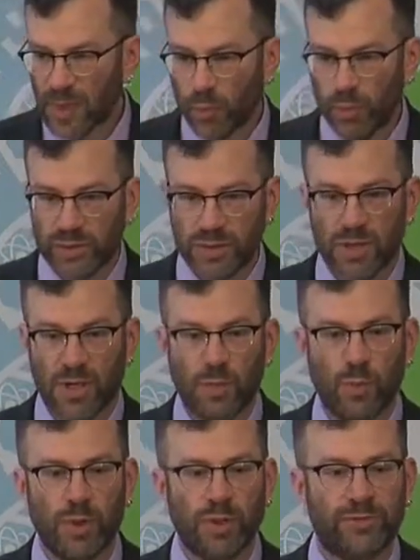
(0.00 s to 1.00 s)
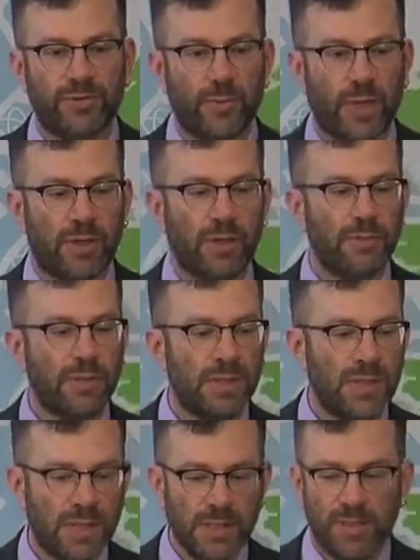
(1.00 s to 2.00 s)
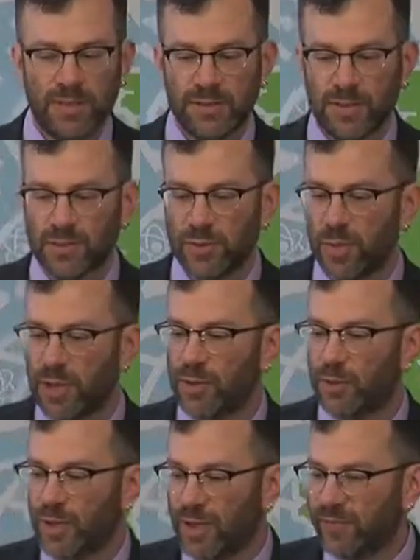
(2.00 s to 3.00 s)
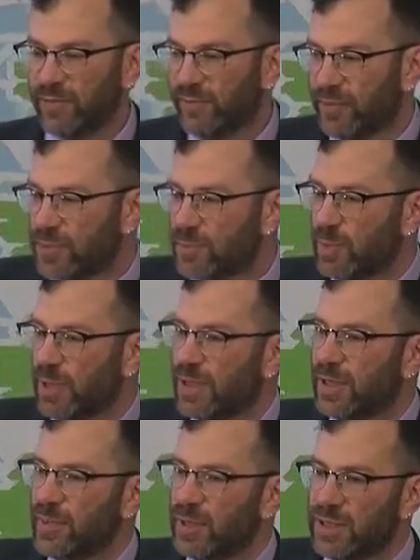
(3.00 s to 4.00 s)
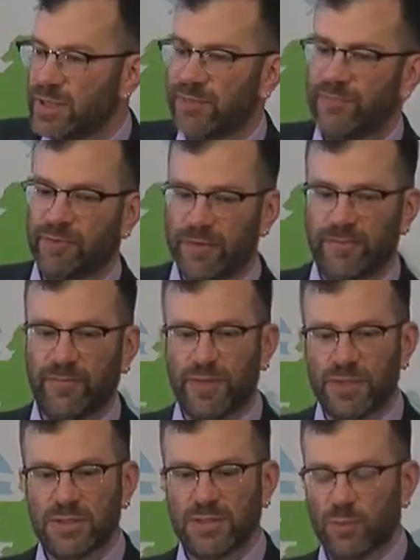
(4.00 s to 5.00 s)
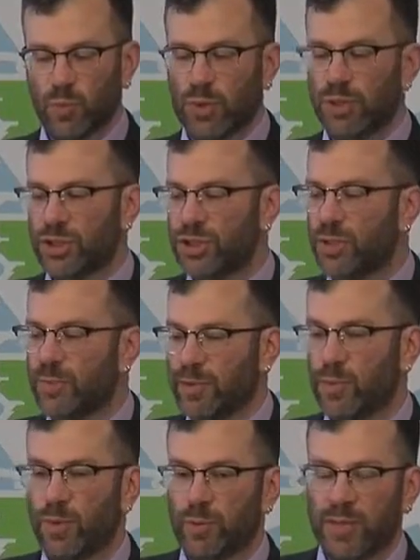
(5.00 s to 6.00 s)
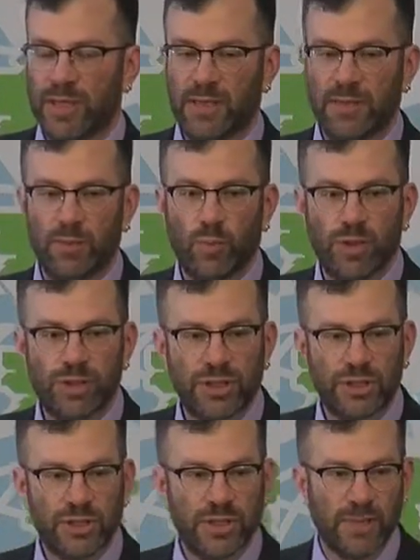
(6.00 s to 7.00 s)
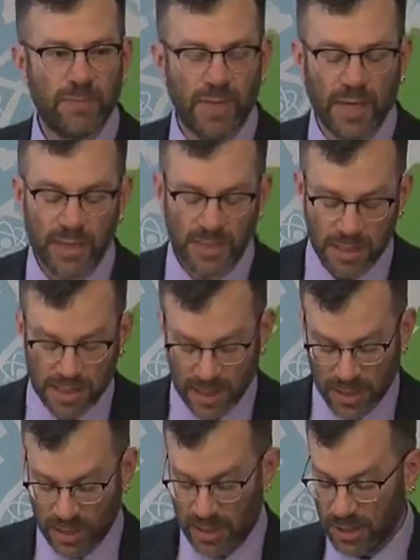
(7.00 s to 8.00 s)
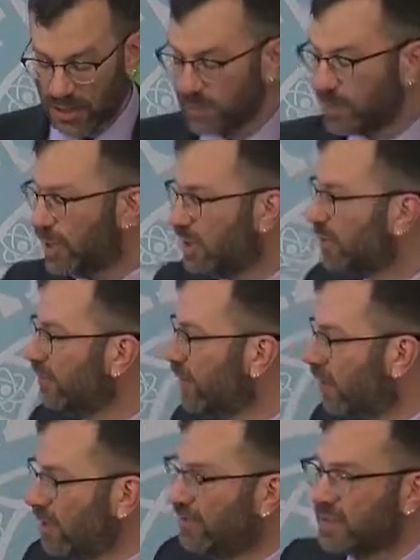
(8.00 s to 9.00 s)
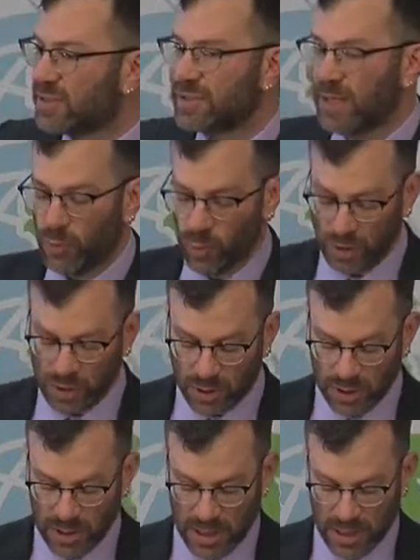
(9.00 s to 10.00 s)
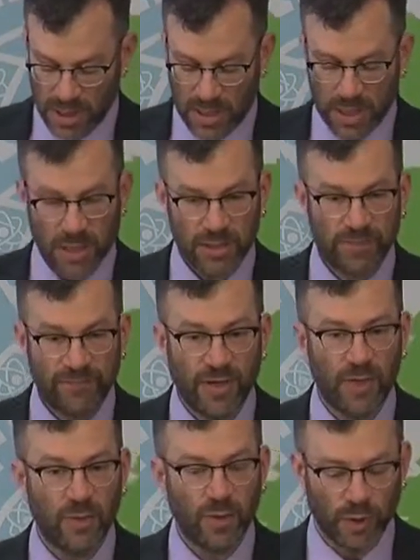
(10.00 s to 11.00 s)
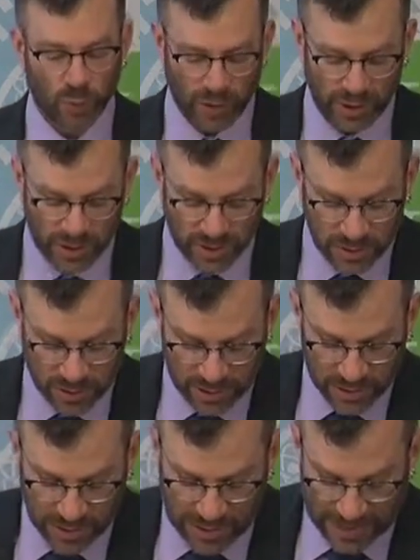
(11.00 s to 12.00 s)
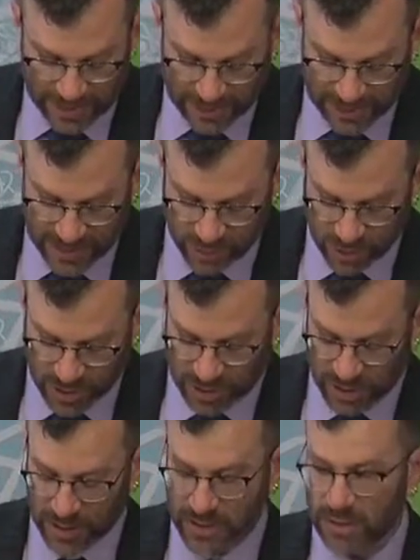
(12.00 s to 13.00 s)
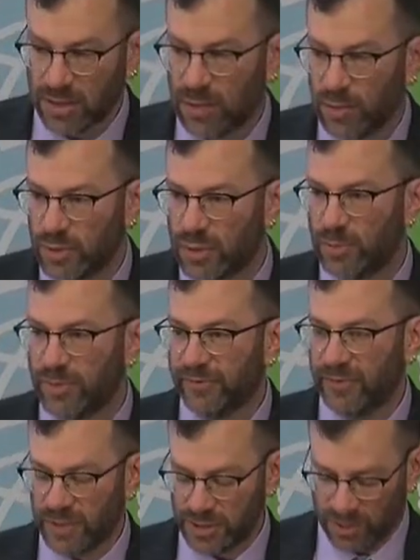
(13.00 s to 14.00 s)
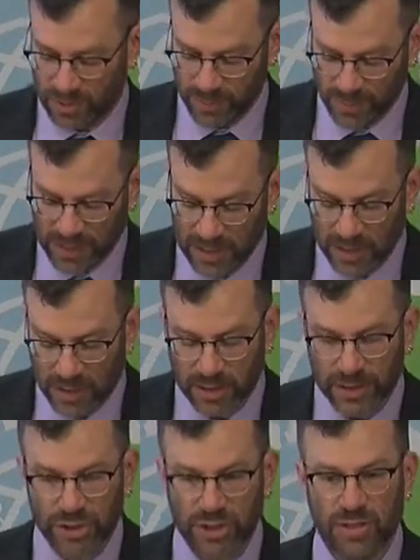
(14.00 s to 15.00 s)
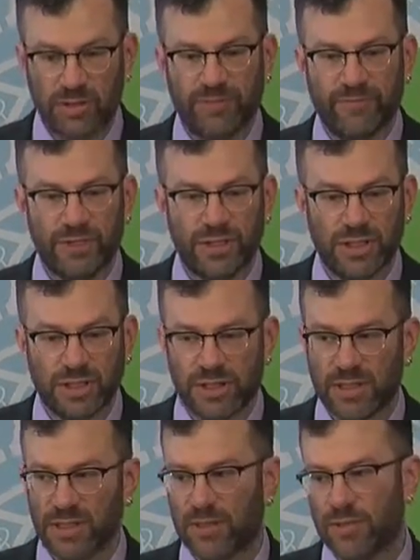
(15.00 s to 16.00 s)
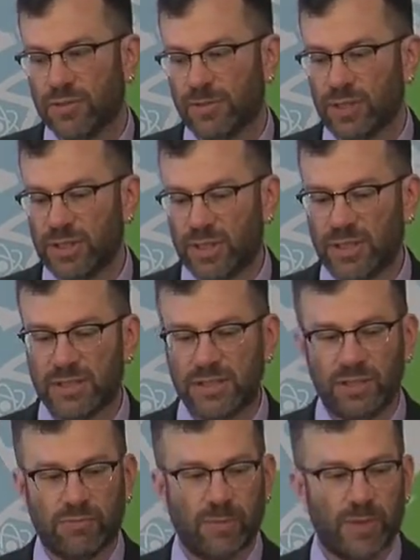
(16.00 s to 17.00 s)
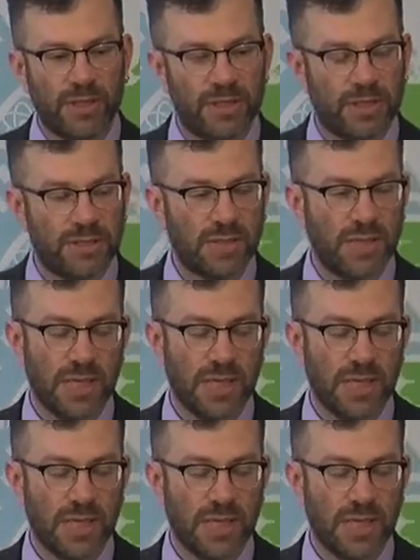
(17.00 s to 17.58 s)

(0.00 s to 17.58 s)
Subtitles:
we start work tomorrow. So tomorrow we have the first planning meeting for the first workshop that will be held in Washington in May as part of the Harvest Network. The following week, Dr. Alexandra Leonessa, who is a professor in mechanical engineering in Virginia Tech, who specializes in robotics,